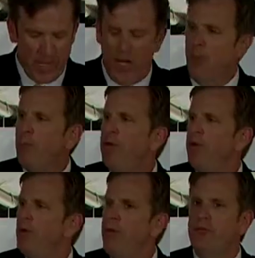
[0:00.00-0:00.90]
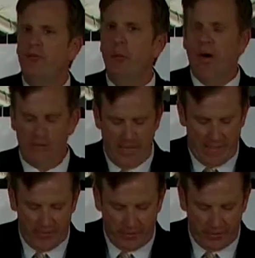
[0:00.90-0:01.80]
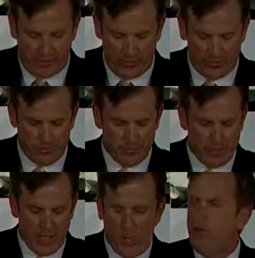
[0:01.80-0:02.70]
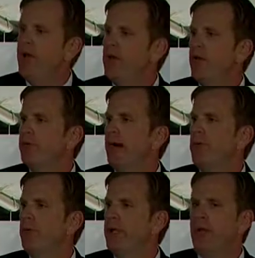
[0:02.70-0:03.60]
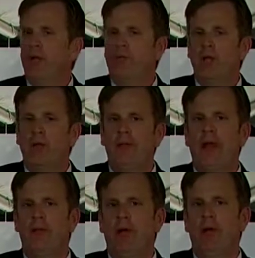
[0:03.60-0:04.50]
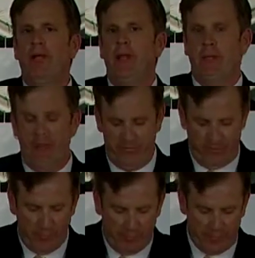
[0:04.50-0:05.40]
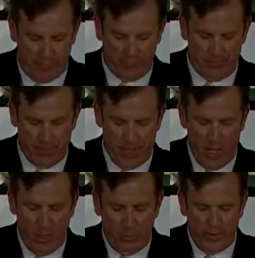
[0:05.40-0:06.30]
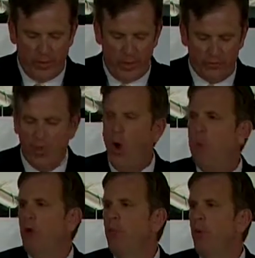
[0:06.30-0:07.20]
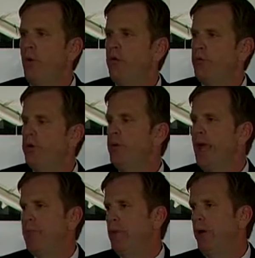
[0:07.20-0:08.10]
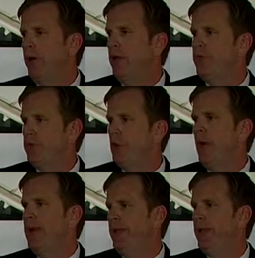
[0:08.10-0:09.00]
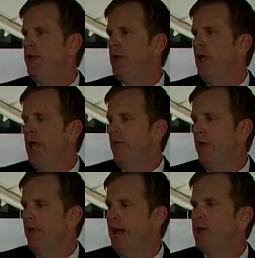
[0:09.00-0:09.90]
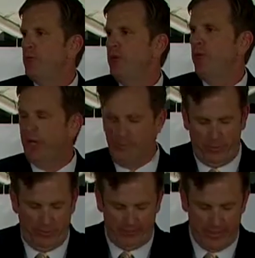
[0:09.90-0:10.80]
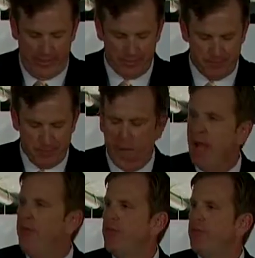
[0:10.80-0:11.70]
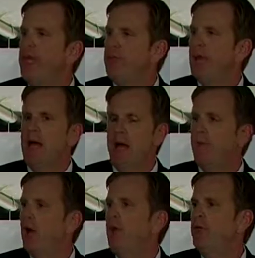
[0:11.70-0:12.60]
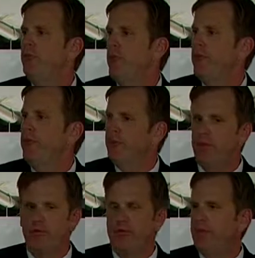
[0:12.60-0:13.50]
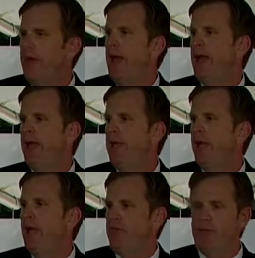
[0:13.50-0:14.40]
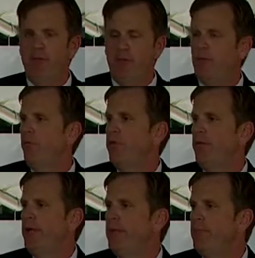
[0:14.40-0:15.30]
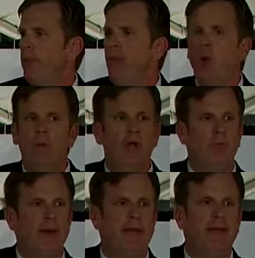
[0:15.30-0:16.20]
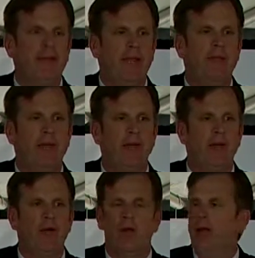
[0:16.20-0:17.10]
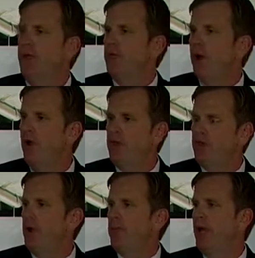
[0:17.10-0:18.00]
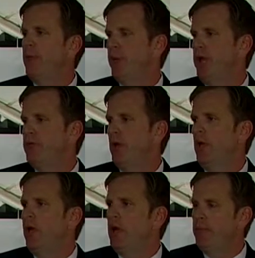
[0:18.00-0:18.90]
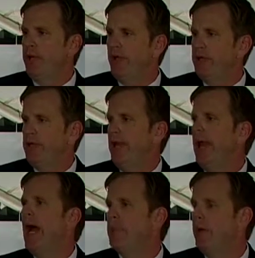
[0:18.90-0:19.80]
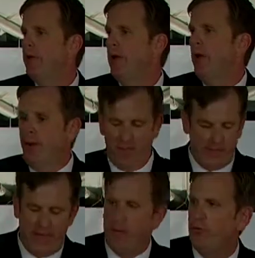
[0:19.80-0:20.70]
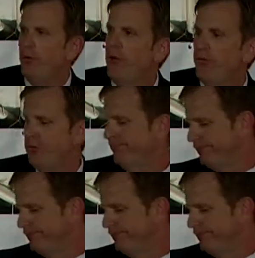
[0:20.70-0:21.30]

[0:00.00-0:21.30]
We need to squash idea killers. We need to have our top leaders collaborate in a mindset of abundance. We need to also open our borders to new capital markets and new ideas and realize that we can bring people to the city. At the same time, I promise you, I think this day is a tipping point in the city. We look back a decade later and there's hundreds of startup companies. It'll be because today happened. But thank you so much.